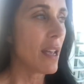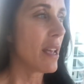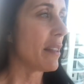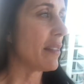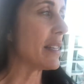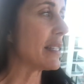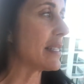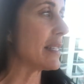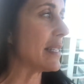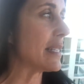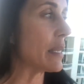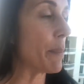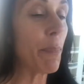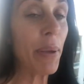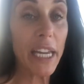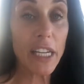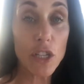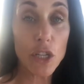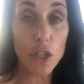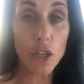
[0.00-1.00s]
This is a
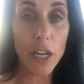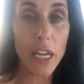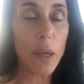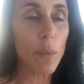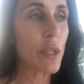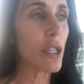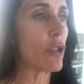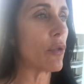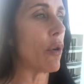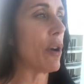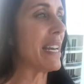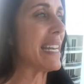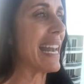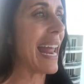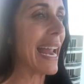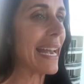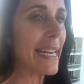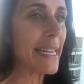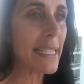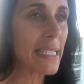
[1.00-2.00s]
pitcher. He was throwing
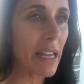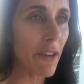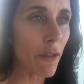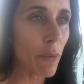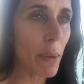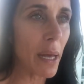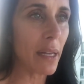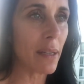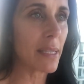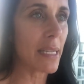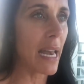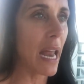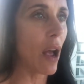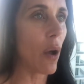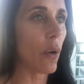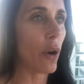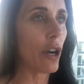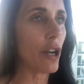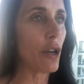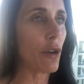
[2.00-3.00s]
97 miles an
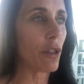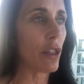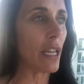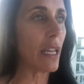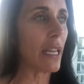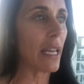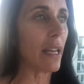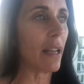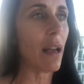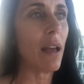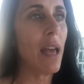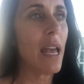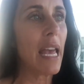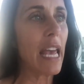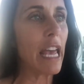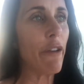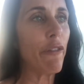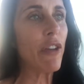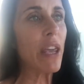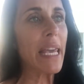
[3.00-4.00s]
hour. And you're thinking,
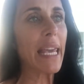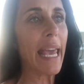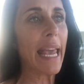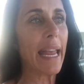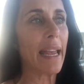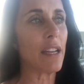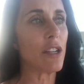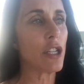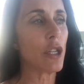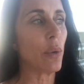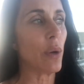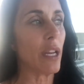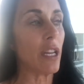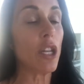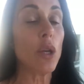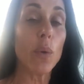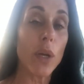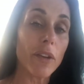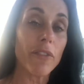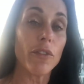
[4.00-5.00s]
if he can't do it,
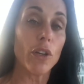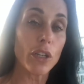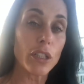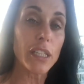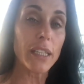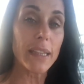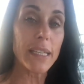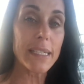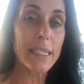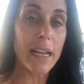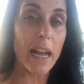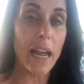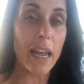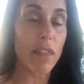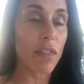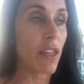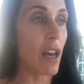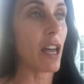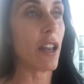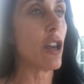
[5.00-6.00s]
you would have looked at this guy
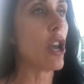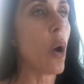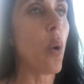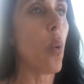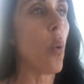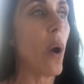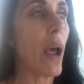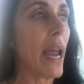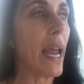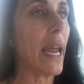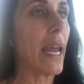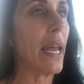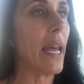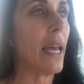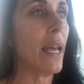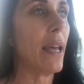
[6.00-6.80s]
and thought, no way.